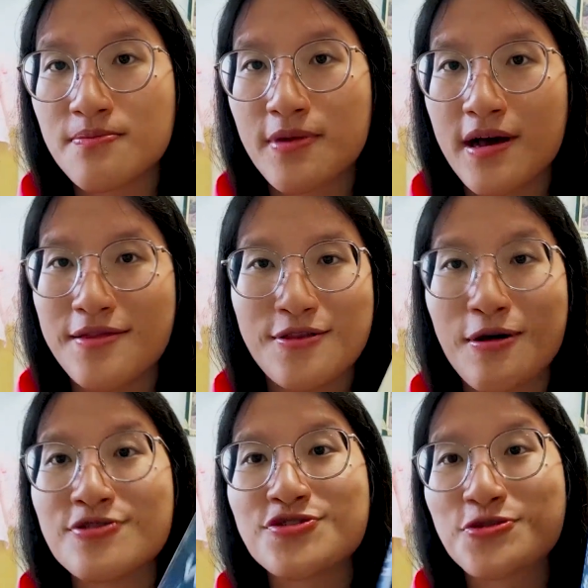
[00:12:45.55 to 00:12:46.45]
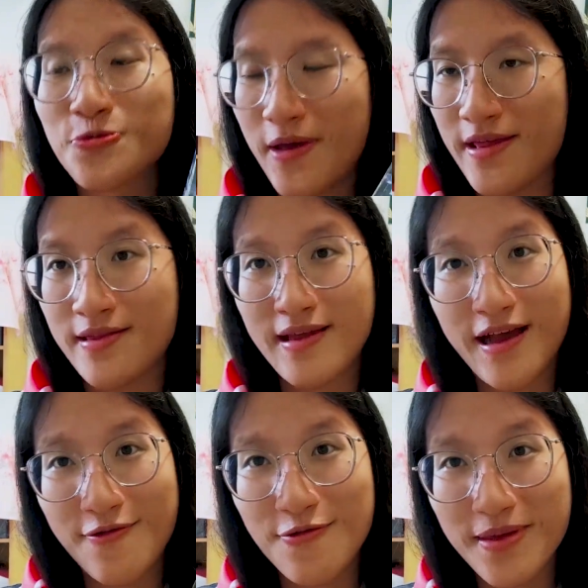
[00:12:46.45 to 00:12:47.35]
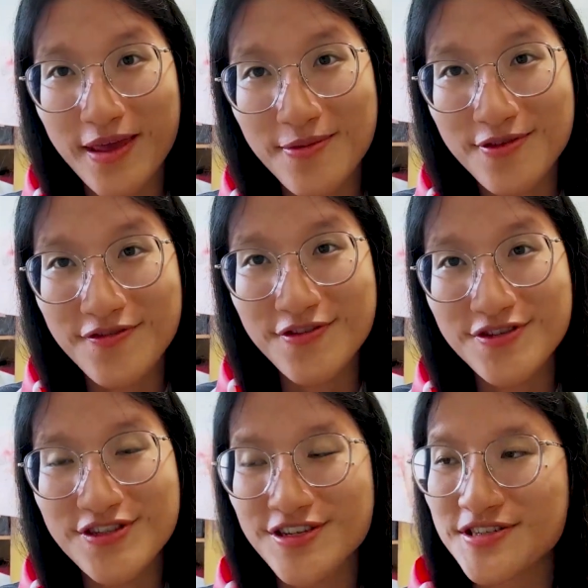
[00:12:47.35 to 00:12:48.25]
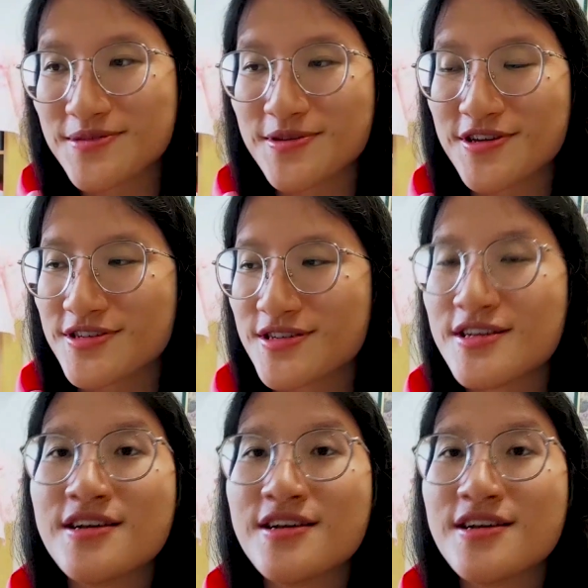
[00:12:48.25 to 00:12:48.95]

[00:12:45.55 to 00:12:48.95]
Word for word: but I'm not sure when I will be able to finish this because